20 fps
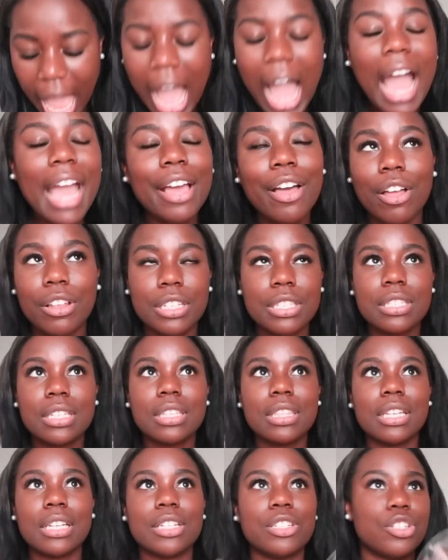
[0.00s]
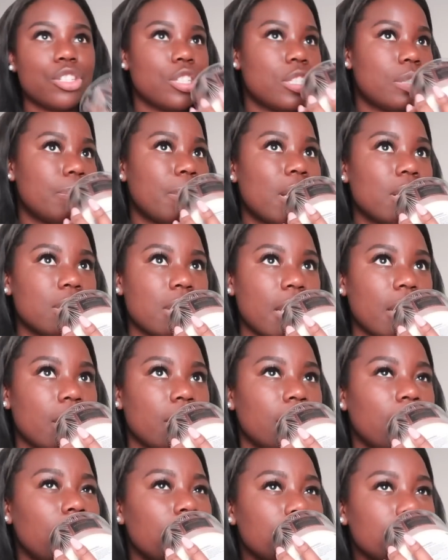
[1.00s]
I honestly think it just smells like
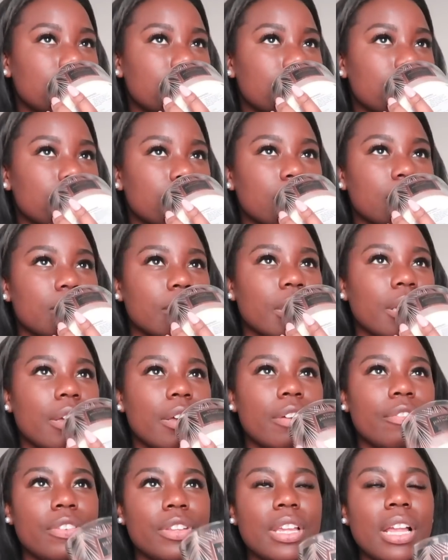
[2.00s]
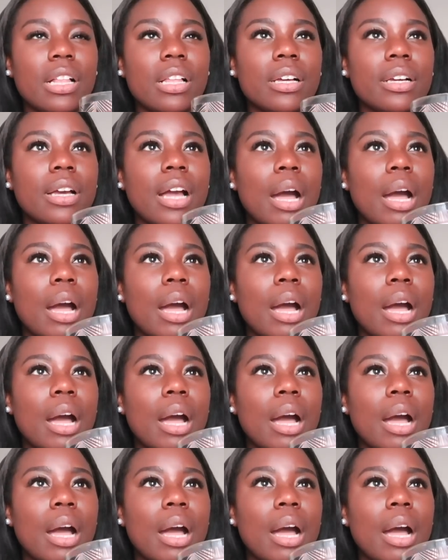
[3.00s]
a vanilla